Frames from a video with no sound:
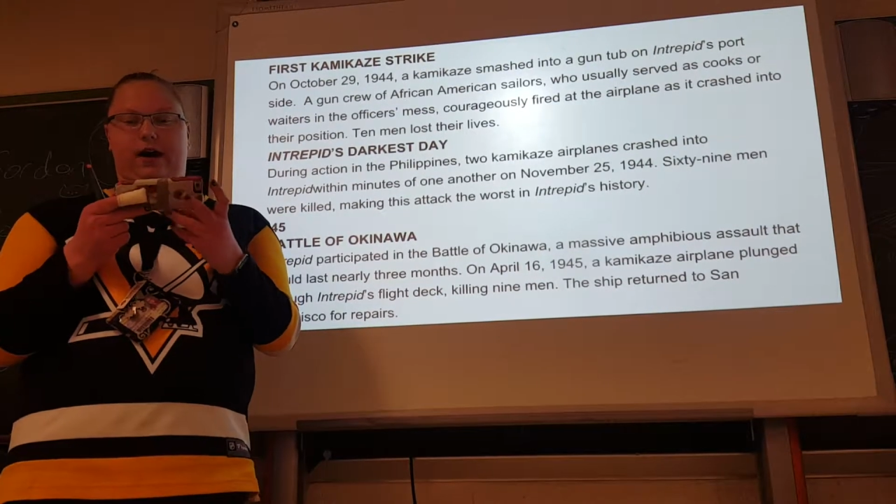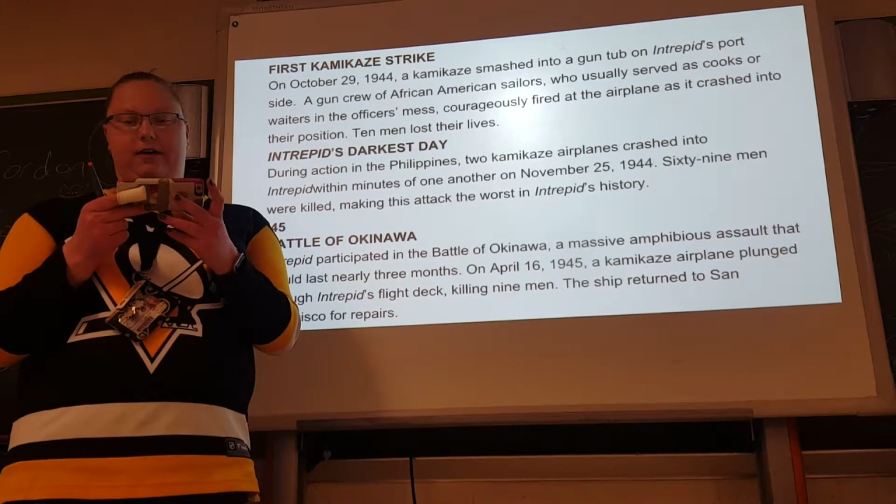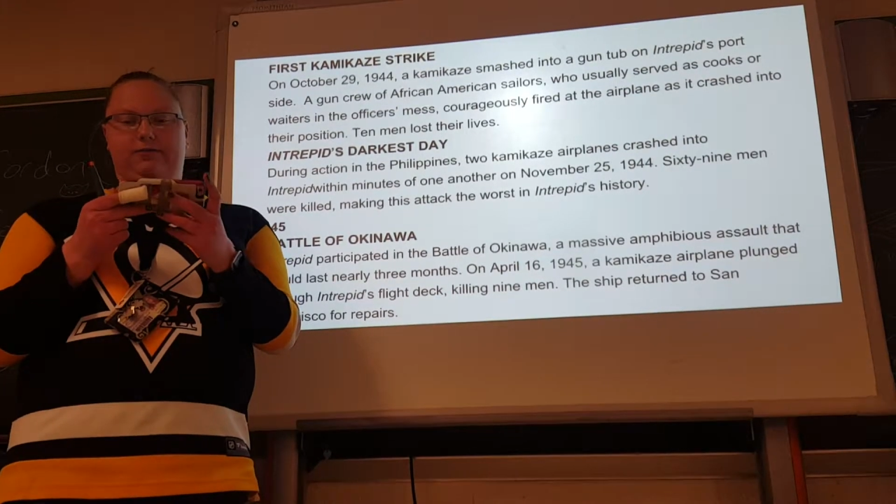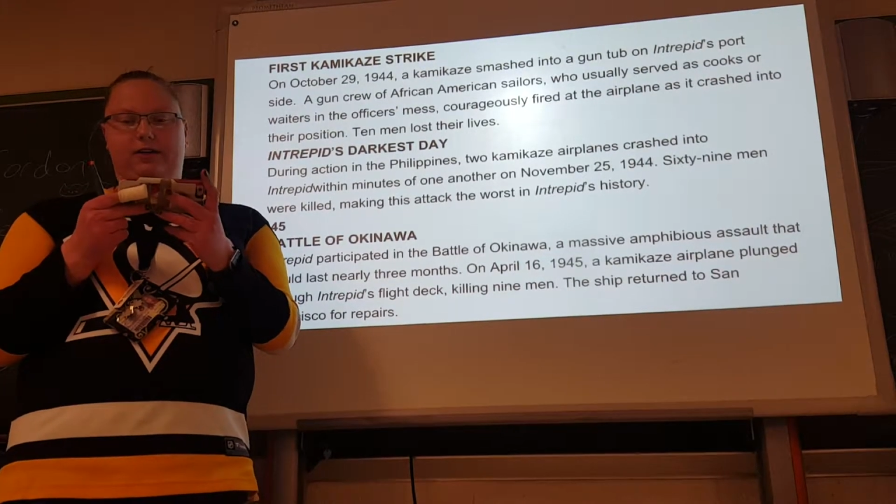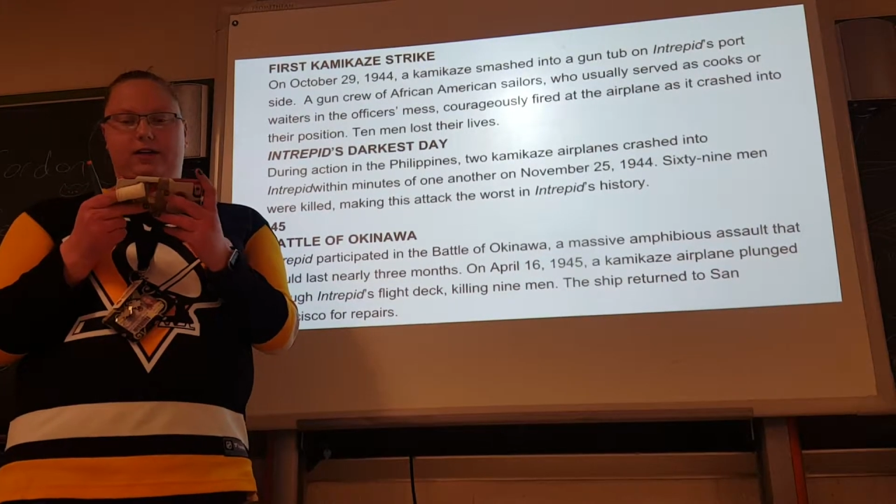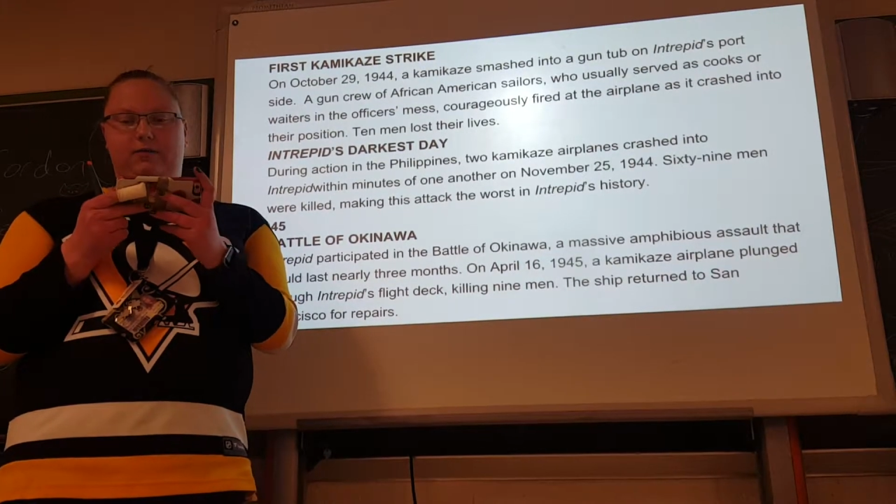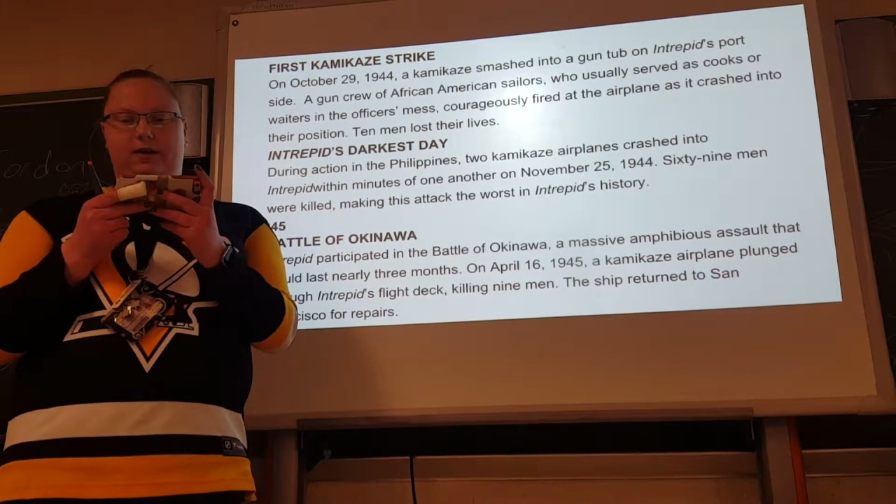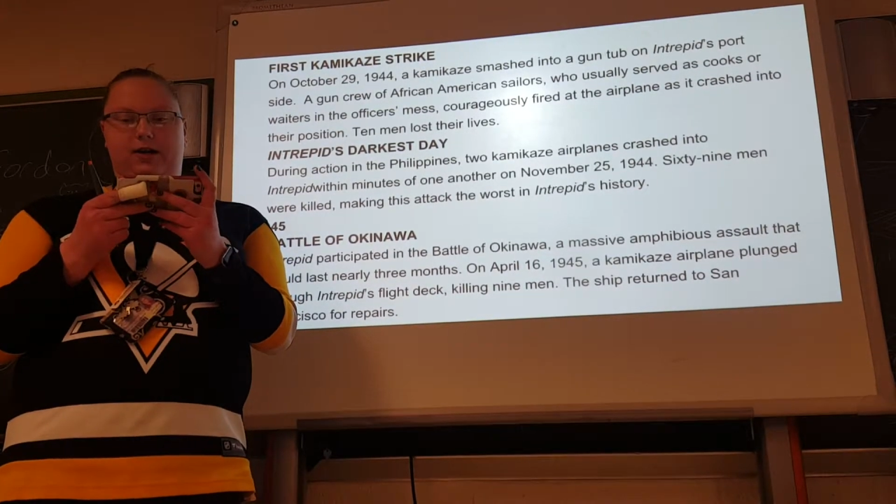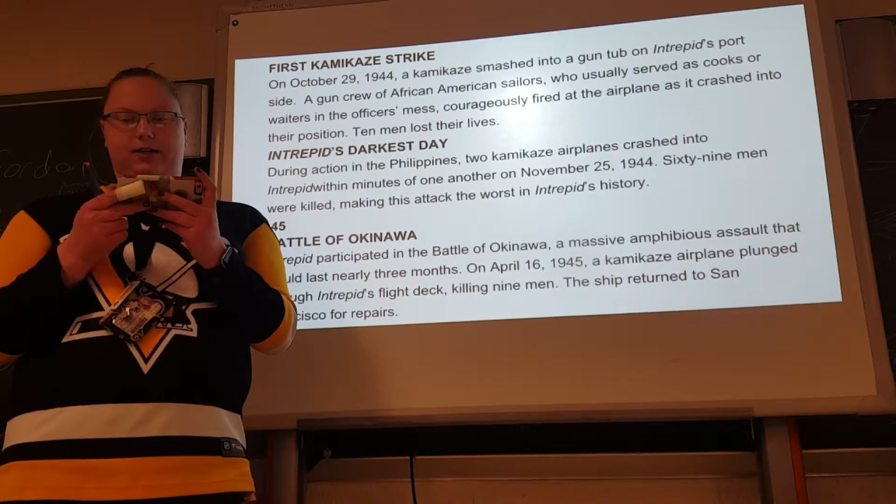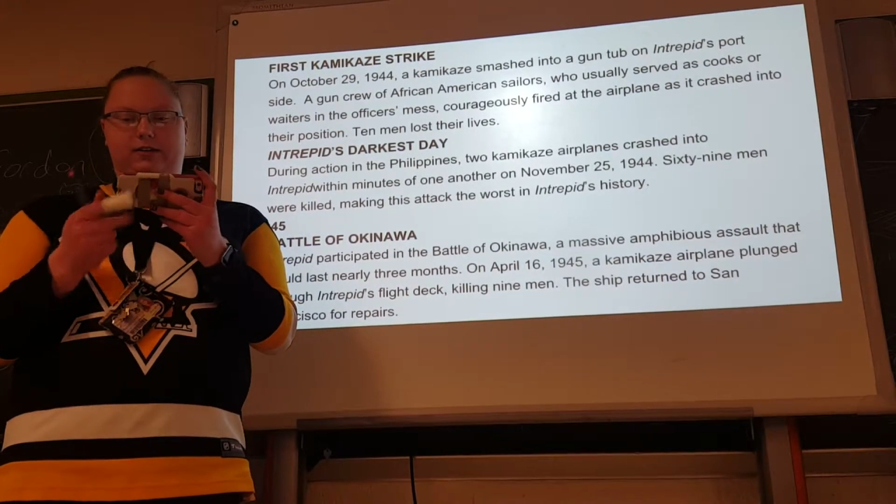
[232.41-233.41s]
African
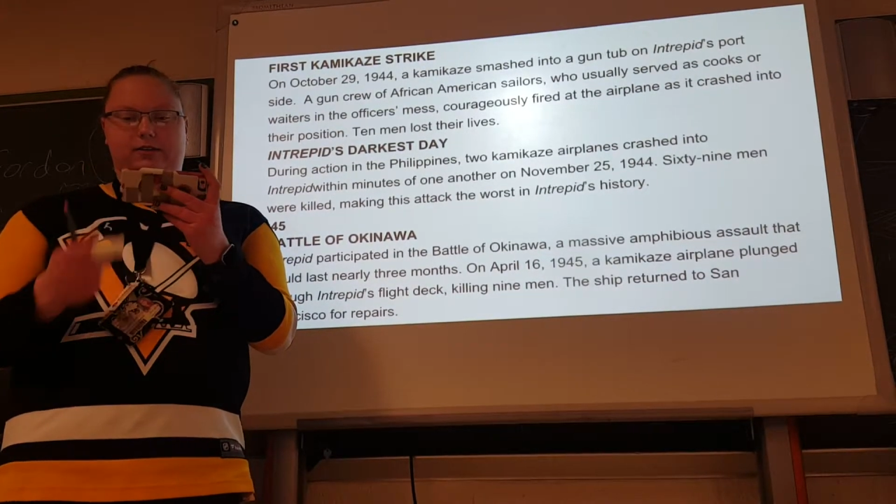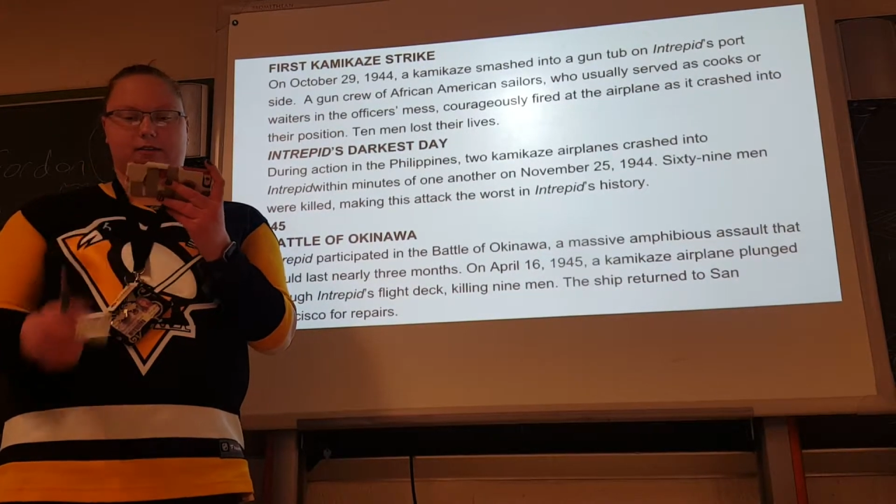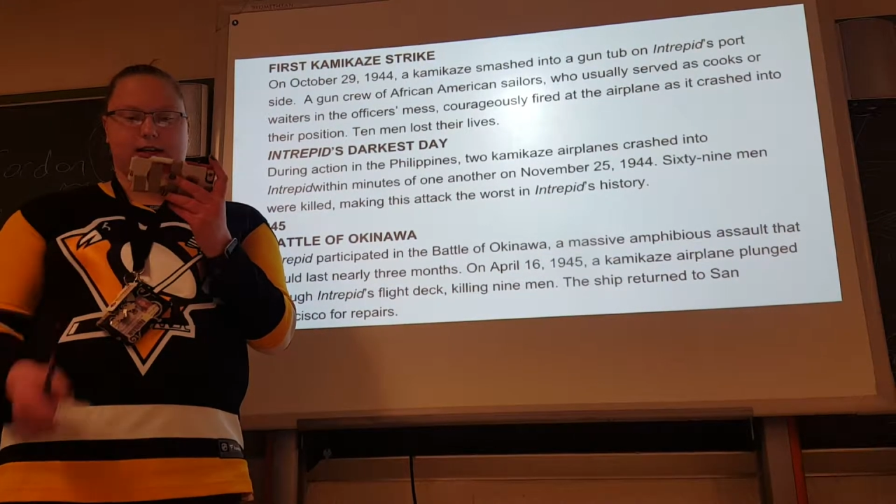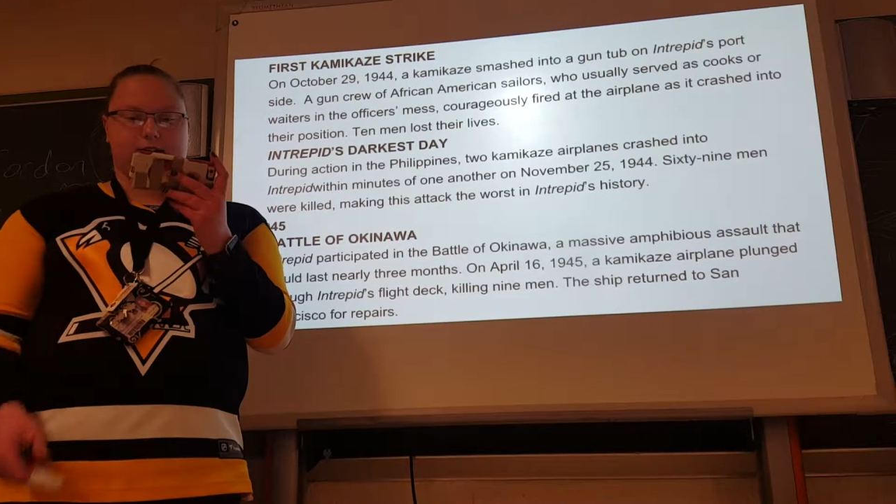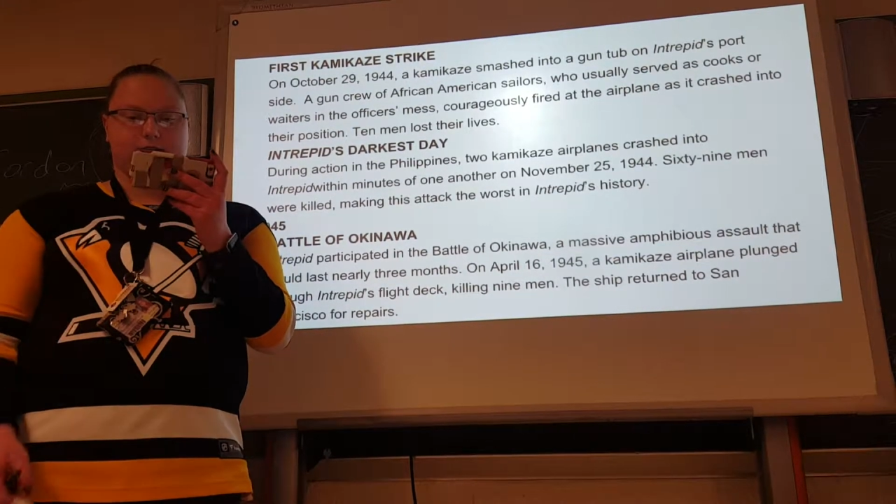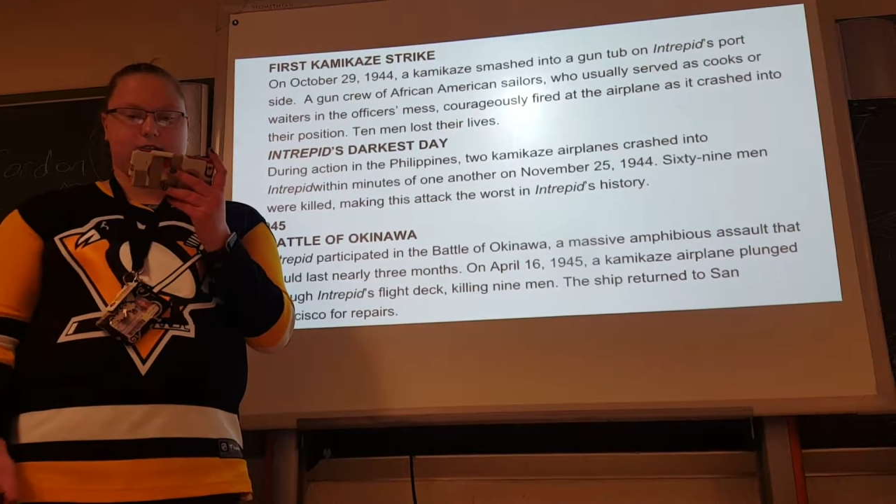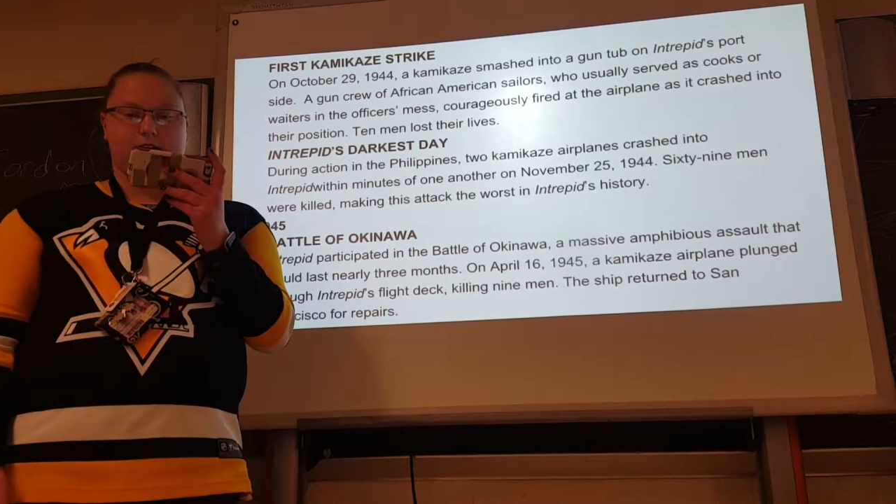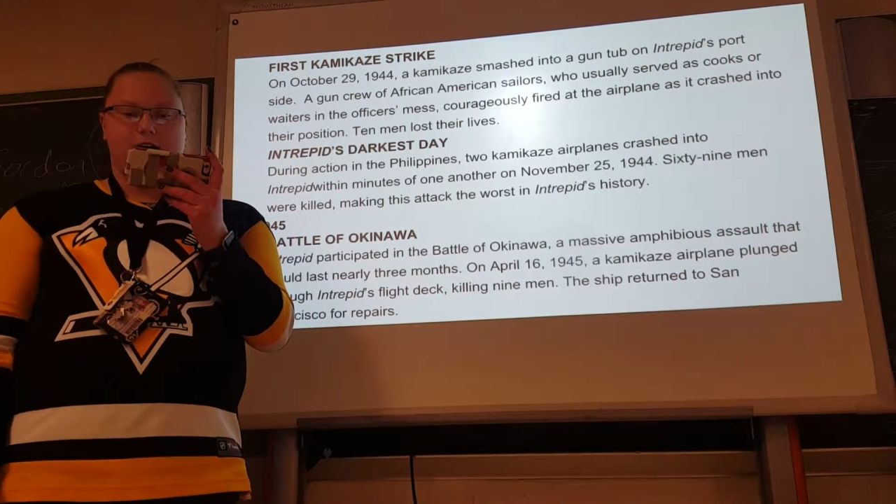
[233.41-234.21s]
American sailors,